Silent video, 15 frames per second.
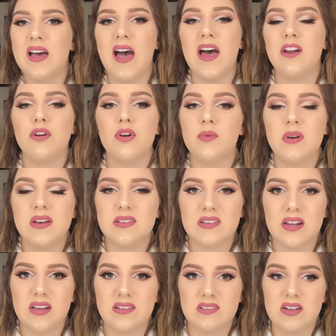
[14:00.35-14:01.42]
I don't know when it's
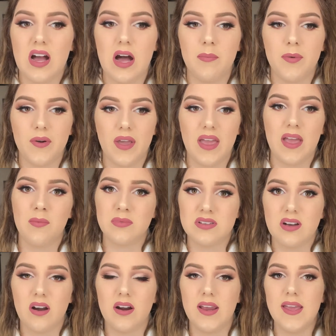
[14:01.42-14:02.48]
gonna stop, okay? I'm
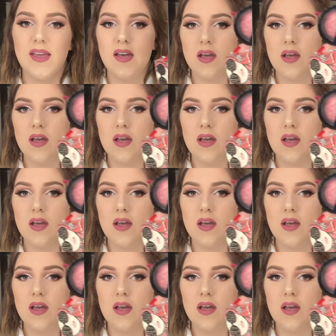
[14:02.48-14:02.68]
sorry.